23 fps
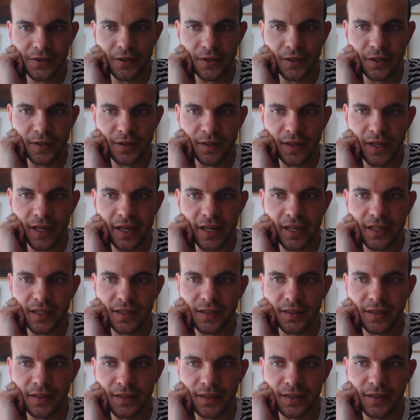on like
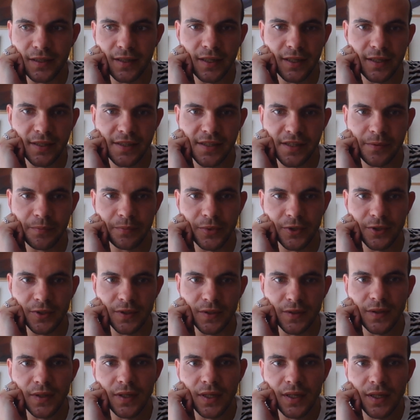the a
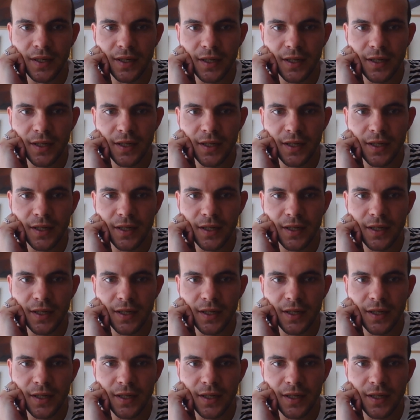simple